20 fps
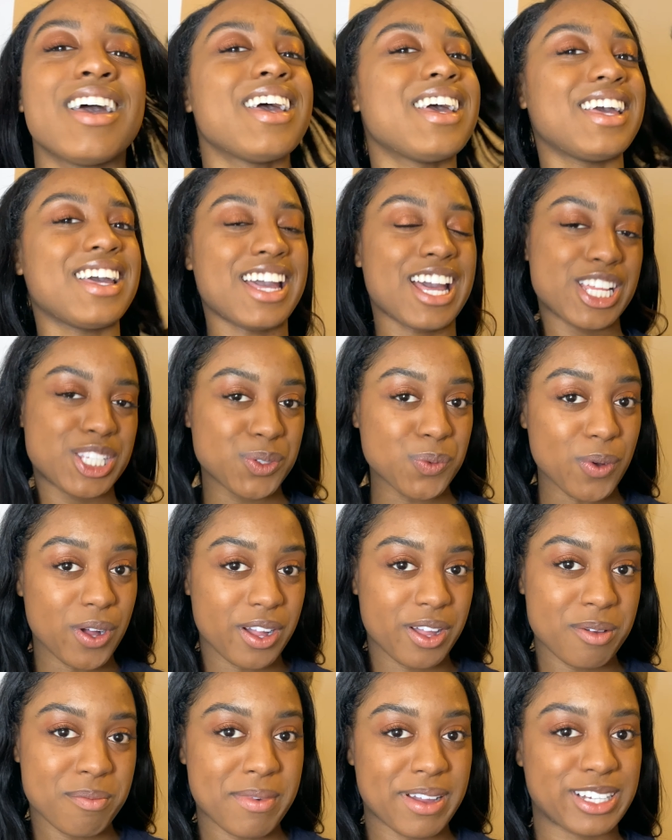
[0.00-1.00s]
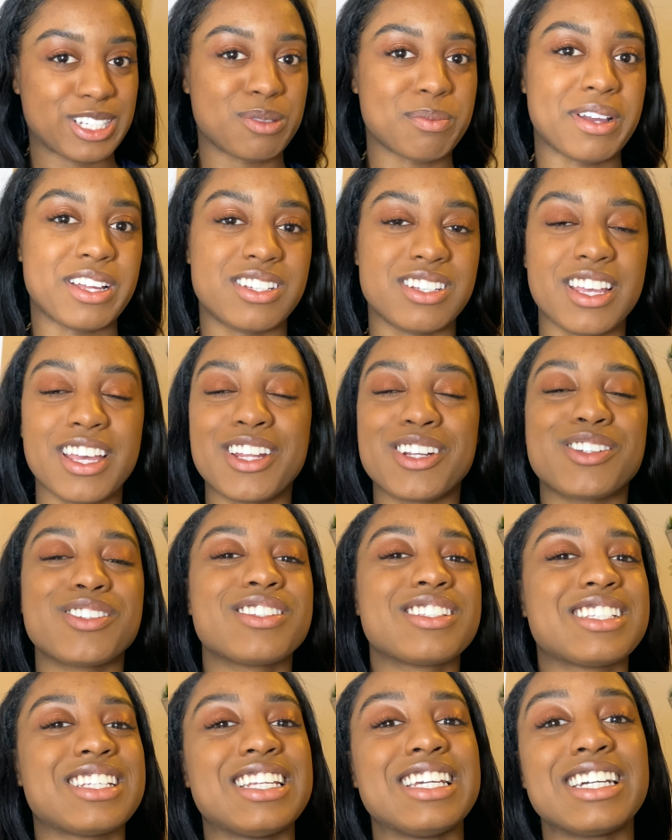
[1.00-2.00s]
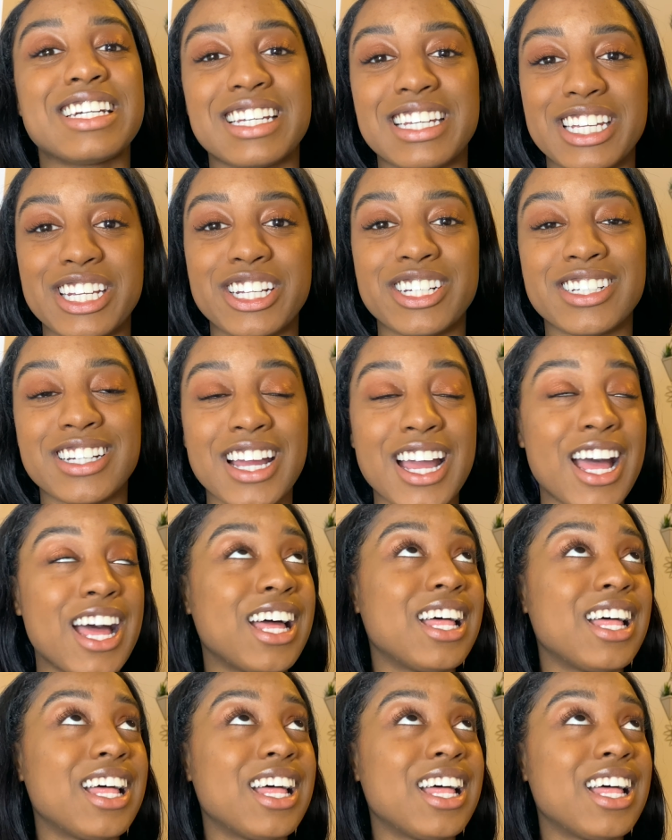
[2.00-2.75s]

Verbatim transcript: Hey guys, welcome back to my channel. Zaneika here.